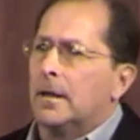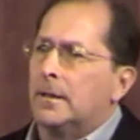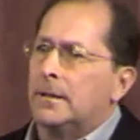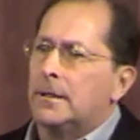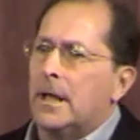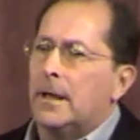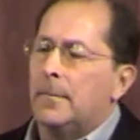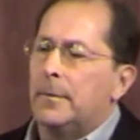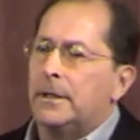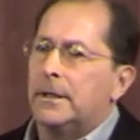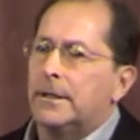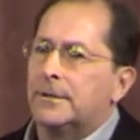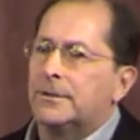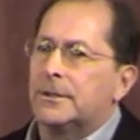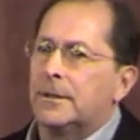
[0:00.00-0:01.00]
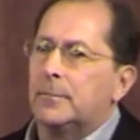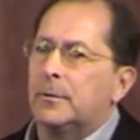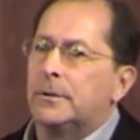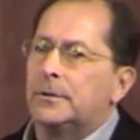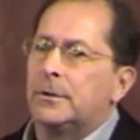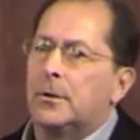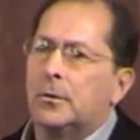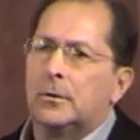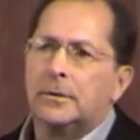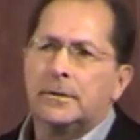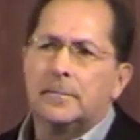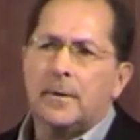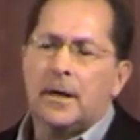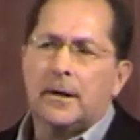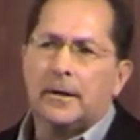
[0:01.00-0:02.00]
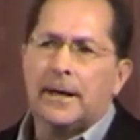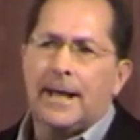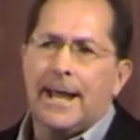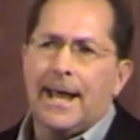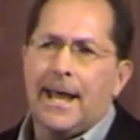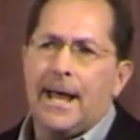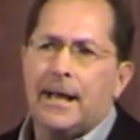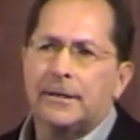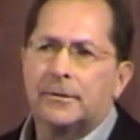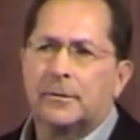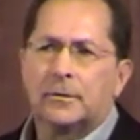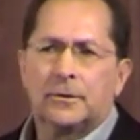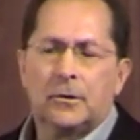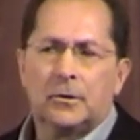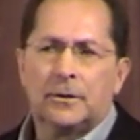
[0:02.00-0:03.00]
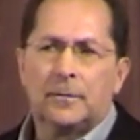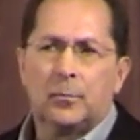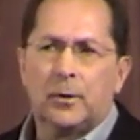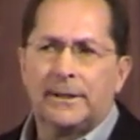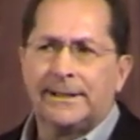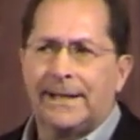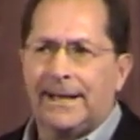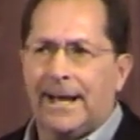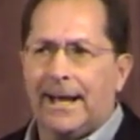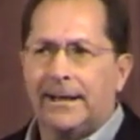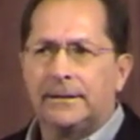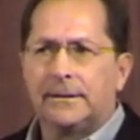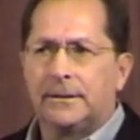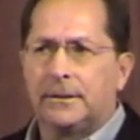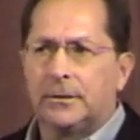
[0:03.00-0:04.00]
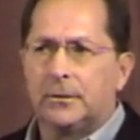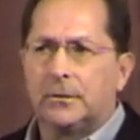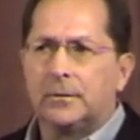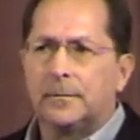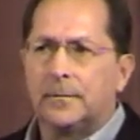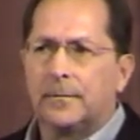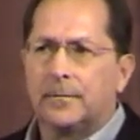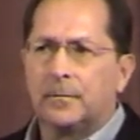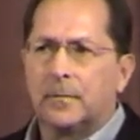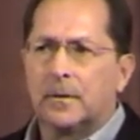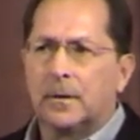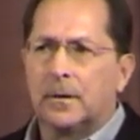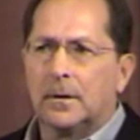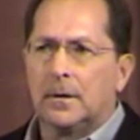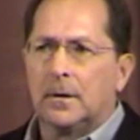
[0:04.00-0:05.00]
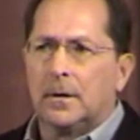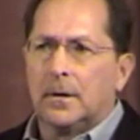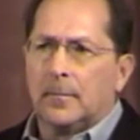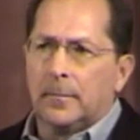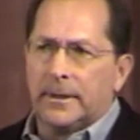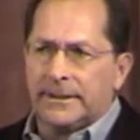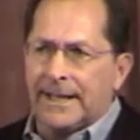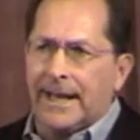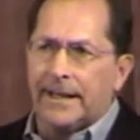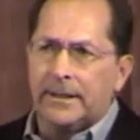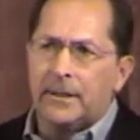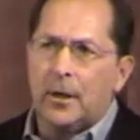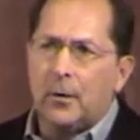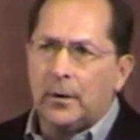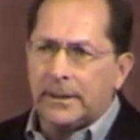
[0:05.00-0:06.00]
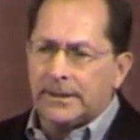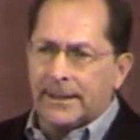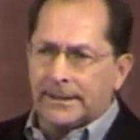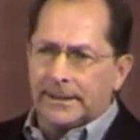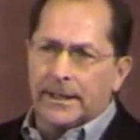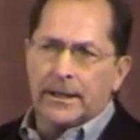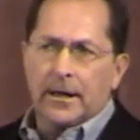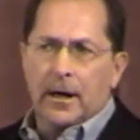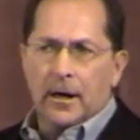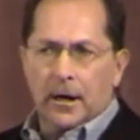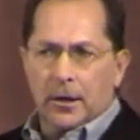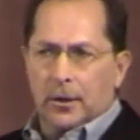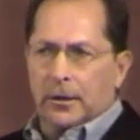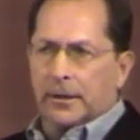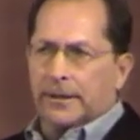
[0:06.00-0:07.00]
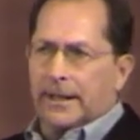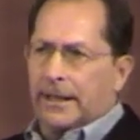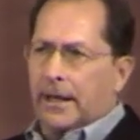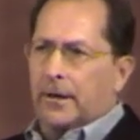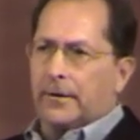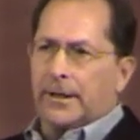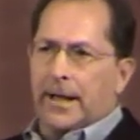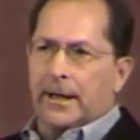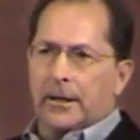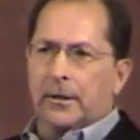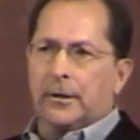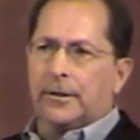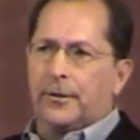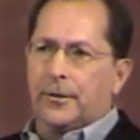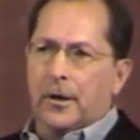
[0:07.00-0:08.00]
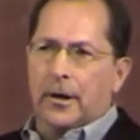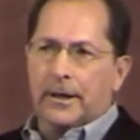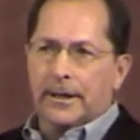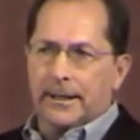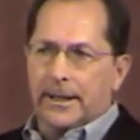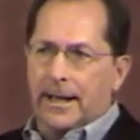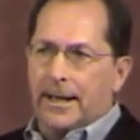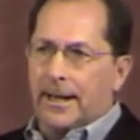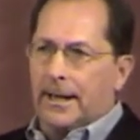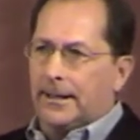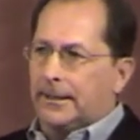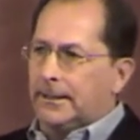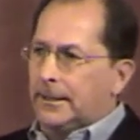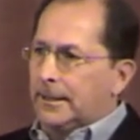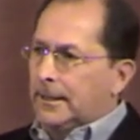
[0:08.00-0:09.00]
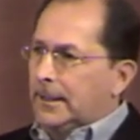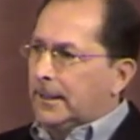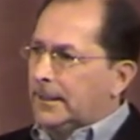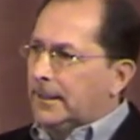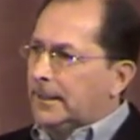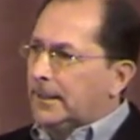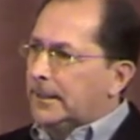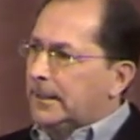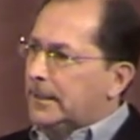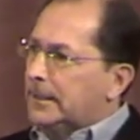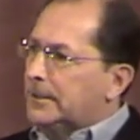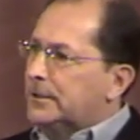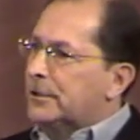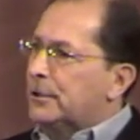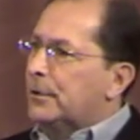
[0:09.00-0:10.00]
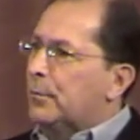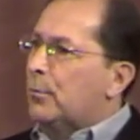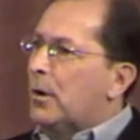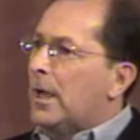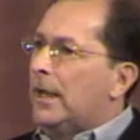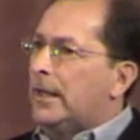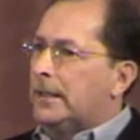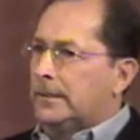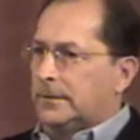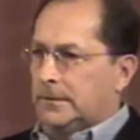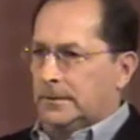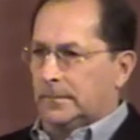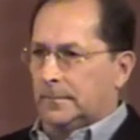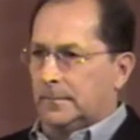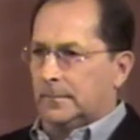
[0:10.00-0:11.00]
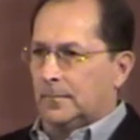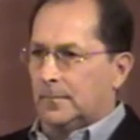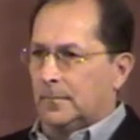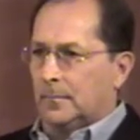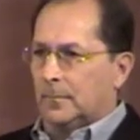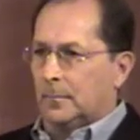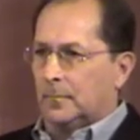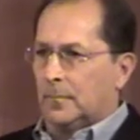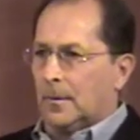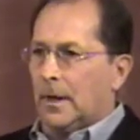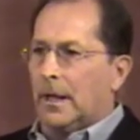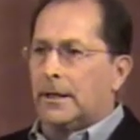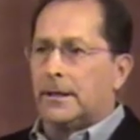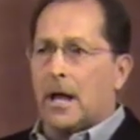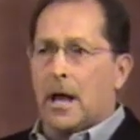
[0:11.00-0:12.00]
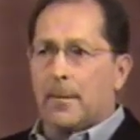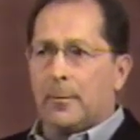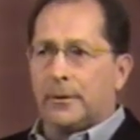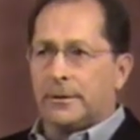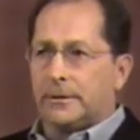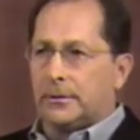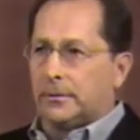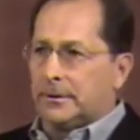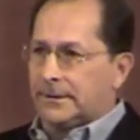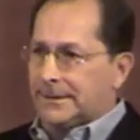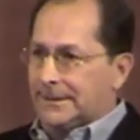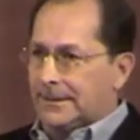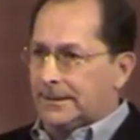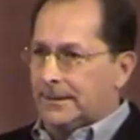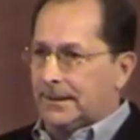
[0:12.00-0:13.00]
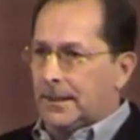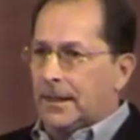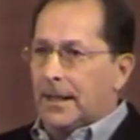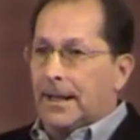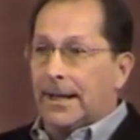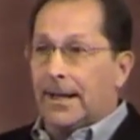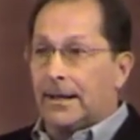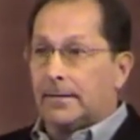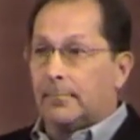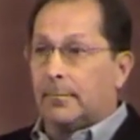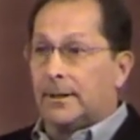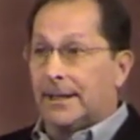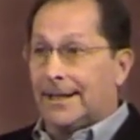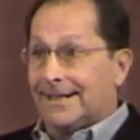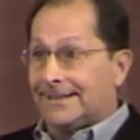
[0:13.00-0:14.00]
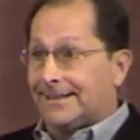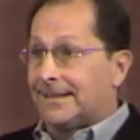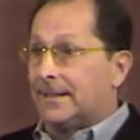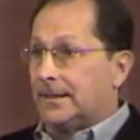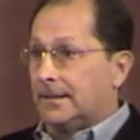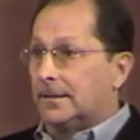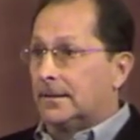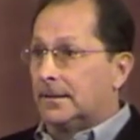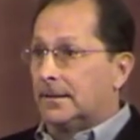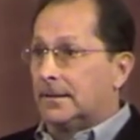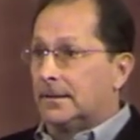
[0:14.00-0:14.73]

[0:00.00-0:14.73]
And not because someone told them how to act or told them what they had to do, but that knowing that they are good, they are that good thought of God, and it is their right and opportunity and blessing